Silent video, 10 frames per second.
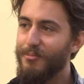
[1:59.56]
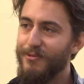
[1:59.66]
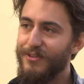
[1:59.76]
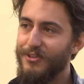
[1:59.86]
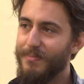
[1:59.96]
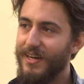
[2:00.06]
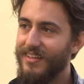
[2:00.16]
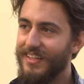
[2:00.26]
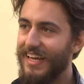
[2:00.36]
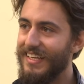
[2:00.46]
I hope to finish
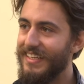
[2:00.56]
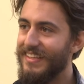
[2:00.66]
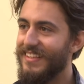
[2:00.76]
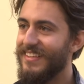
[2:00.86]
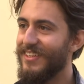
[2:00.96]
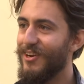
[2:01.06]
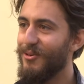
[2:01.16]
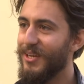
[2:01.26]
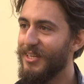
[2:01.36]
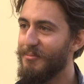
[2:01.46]
by the 19th. You know, I
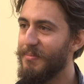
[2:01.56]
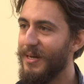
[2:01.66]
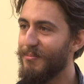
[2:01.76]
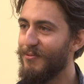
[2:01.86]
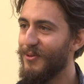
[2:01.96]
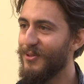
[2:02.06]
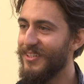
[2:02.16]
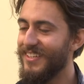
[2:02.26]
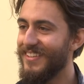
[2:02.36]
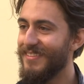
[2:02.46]
would like to be back before
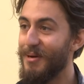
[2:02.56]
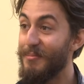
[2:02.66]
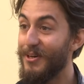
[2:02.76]
the, my